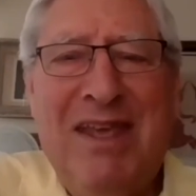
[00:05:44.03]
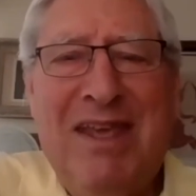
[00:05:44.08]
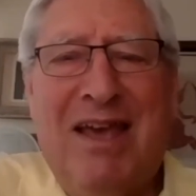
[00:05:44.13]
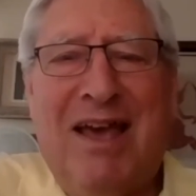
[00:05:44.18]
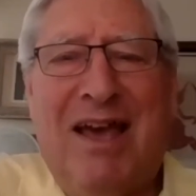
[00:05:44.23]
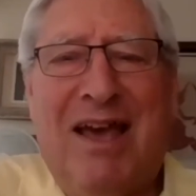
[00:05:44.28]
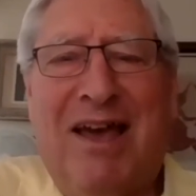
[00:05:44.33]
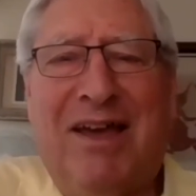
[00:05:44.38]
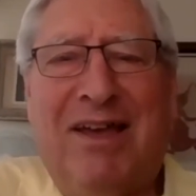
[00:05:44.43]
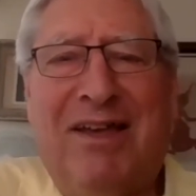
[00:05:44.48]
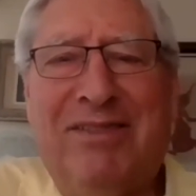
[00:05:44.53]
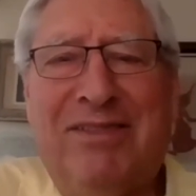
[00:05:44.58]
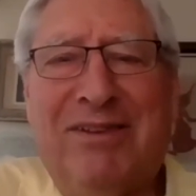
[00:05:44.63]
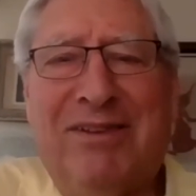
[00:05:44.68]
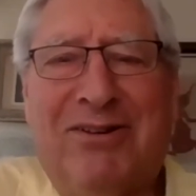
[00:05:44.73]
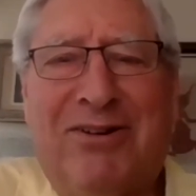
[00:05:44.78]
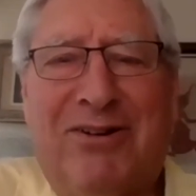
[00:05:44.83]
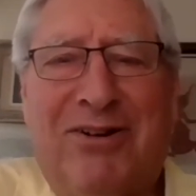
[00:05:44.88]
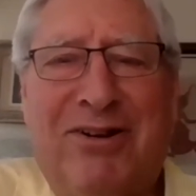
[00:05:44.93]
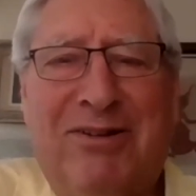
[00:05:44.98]
The
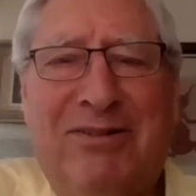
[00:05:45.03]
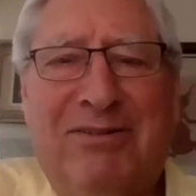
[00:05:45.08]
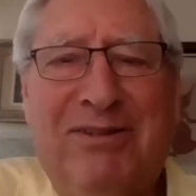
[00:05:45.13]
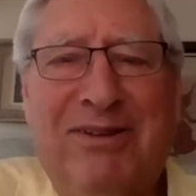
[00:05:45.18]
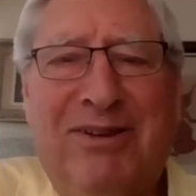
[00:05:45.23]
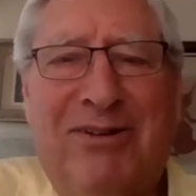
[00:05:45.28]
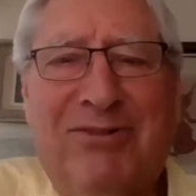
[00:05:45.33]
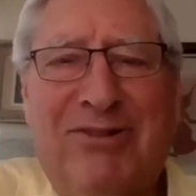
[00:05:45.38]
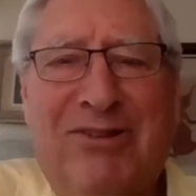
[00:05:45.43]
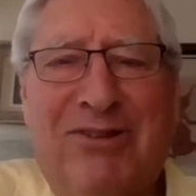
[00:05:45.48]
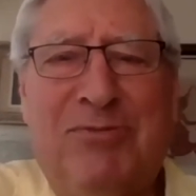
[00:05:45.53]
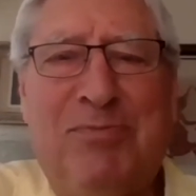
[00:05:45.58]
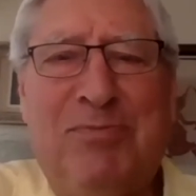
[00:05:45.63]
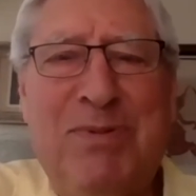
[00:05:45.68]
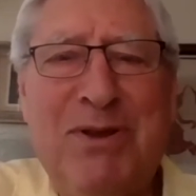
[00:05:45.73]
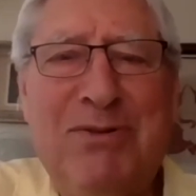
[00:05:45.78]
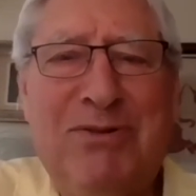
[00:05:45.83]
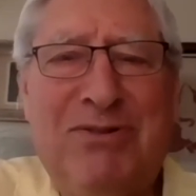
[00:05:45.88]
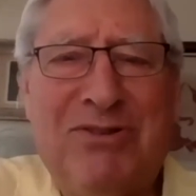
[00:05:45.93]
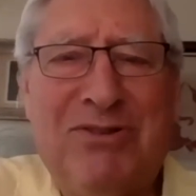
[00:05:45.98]
current,
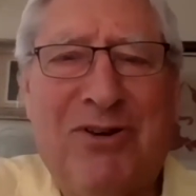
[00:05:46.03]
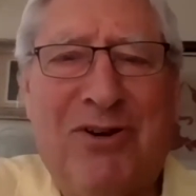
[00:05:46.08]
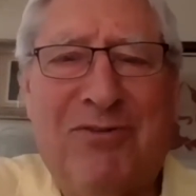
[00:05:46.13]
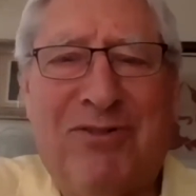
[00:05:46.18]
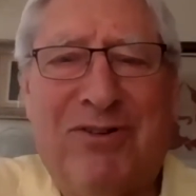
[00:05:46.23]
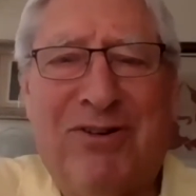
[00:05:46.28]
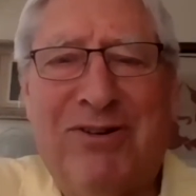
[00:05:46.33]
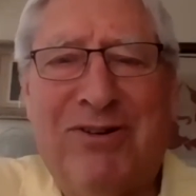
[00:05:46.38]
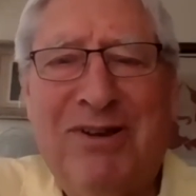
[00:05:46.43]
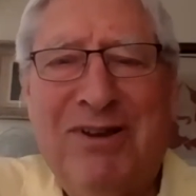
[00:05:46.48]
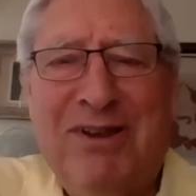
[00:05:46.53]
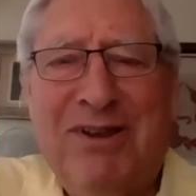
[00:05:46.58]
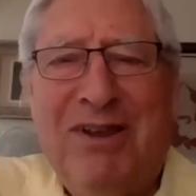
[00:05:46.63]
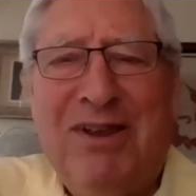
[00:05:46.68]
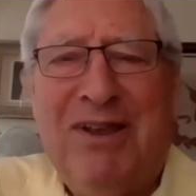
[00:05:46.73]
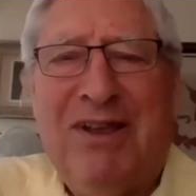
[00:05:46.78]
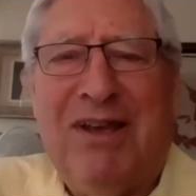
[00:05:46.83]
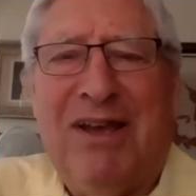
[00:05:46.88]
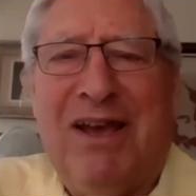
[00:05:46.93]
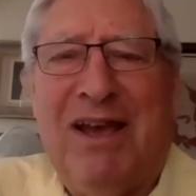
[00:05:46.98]
disputes over
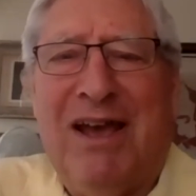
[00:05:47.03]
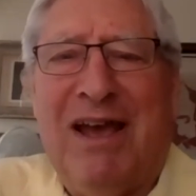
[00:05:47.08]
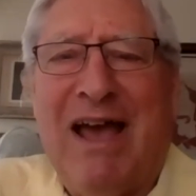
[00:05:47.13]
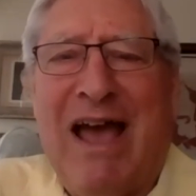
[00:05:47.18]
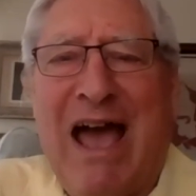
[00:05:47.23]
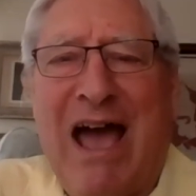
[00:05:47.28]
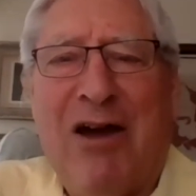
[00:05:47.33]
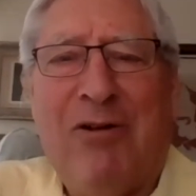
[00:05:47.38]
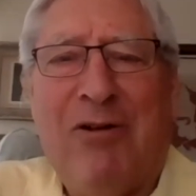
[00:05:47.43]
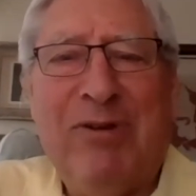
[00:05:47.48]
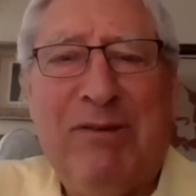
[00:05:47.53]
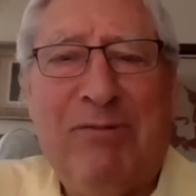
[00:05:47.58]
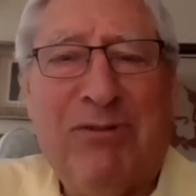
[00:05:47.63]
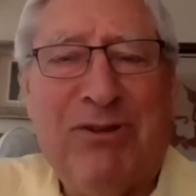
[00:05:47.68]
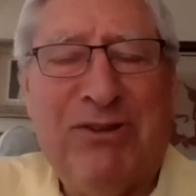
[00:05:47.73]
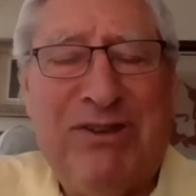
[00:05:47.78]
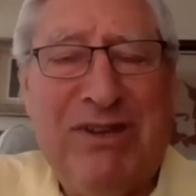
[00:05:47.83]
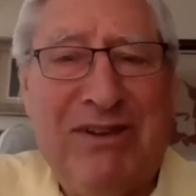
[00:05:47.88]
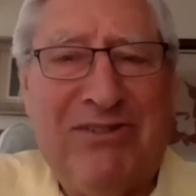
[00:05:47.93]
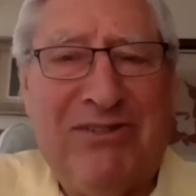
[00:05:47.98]
how we will
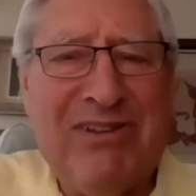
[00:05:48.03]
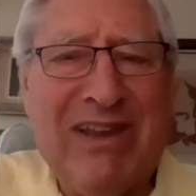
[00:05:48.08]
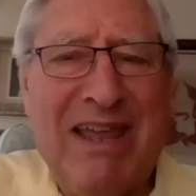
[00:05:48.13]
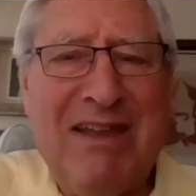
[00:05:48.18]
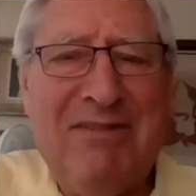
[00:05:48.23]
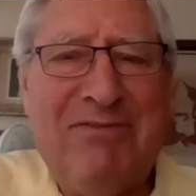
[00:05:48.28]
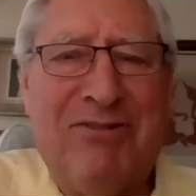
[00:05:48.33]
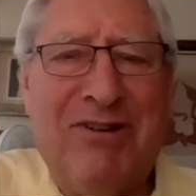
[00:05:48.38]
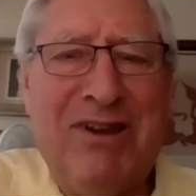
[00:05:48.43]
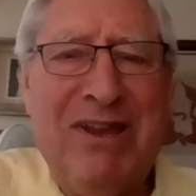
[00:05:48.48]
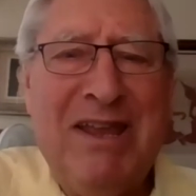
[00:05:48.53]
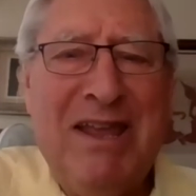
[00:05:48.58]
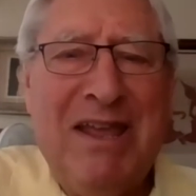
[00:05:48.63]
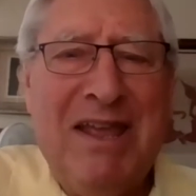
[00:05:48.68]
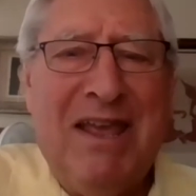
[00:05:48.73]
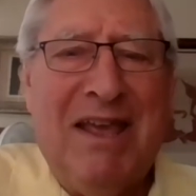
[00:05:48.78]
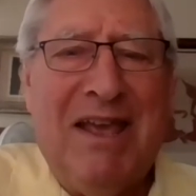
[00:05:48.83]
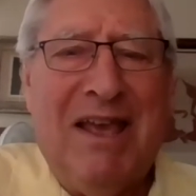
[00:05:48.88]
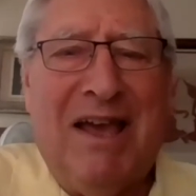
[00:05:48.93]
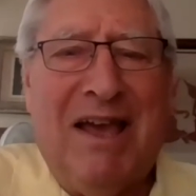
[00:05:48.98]
teach slavery,
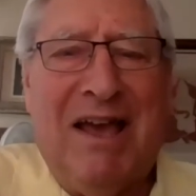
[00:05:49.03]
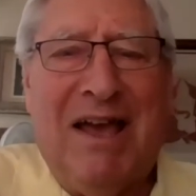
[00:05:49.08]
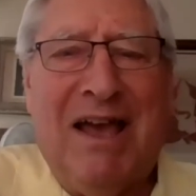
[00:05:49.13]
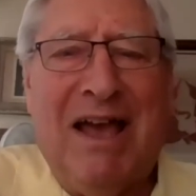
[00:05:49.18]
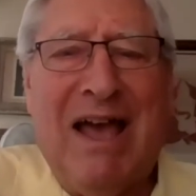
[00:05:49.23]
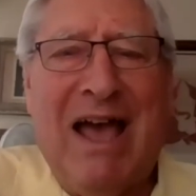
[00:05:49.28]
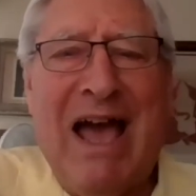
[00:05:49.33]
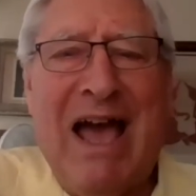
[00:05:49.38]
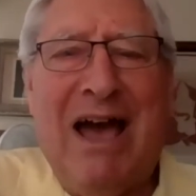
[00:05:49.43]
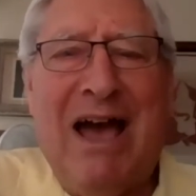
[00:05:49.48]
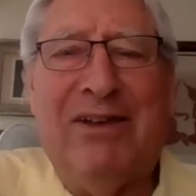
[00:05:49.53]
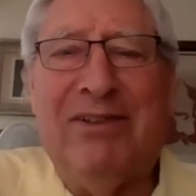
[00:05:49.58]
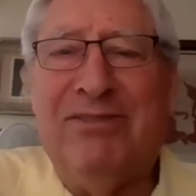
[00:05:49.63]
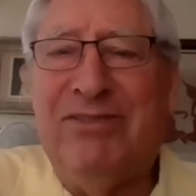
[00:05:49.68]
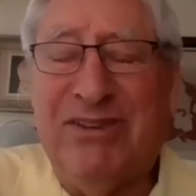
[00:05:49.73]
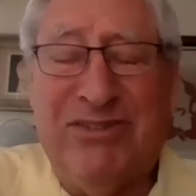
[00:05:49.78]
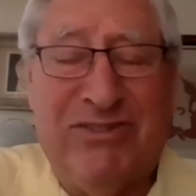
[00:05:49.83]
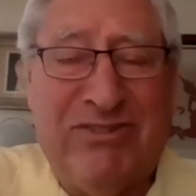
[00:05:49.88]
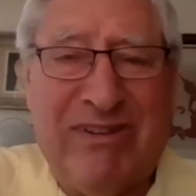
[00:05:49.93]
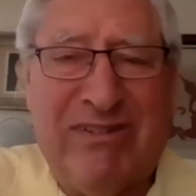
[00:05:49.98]
how it's the
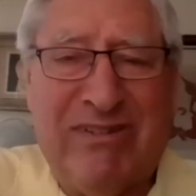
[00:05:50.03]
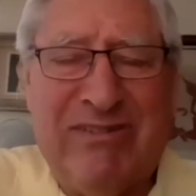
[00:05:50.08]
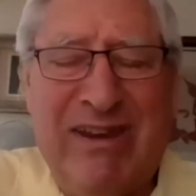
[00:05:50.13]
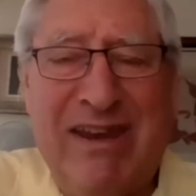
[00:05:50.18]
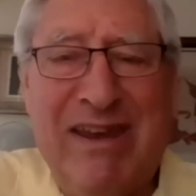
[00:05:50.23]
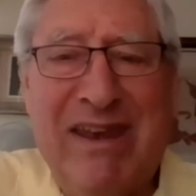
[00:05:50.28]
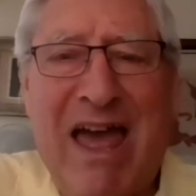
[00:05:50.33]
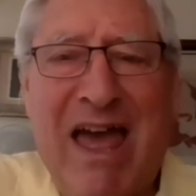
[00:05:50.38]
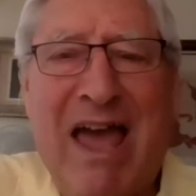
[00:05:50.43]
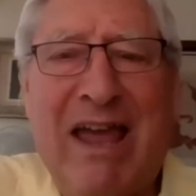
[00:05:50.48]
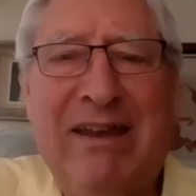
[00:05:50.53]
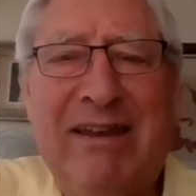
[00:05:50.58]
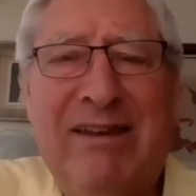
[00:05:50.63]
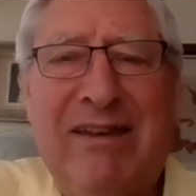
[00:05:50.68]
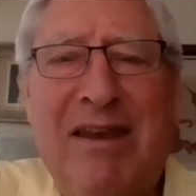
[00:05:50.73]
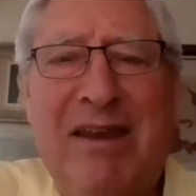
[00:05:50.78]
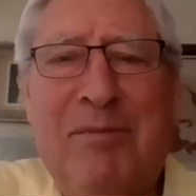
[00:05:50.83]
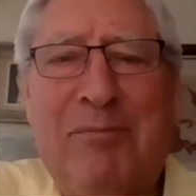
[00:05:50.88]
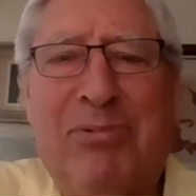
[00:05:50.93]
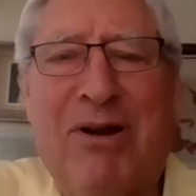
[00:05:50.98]

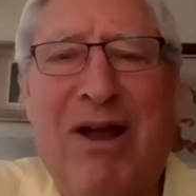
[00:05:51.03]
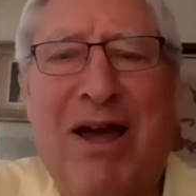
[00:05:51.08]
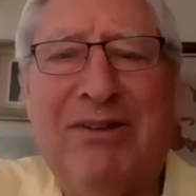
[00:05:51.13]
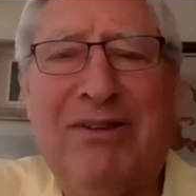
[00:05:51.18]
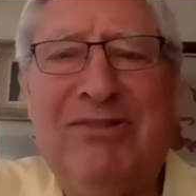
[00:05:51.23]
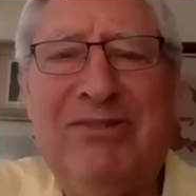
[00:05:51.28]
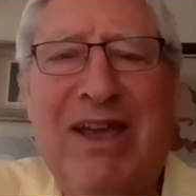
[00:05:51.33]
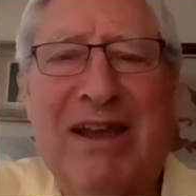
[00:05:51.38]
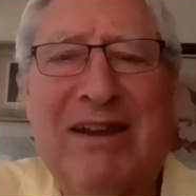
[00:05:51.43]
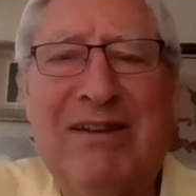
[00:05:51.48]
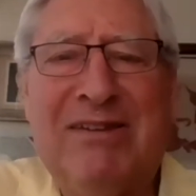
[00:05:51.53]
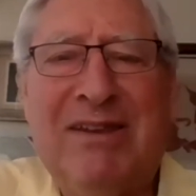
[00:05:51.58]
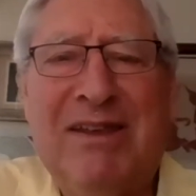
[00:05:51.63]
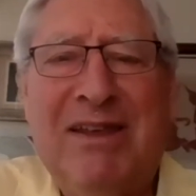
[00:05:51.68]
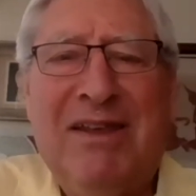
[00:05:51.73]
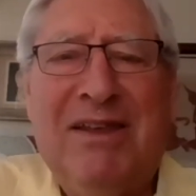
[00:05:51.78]
1619 project,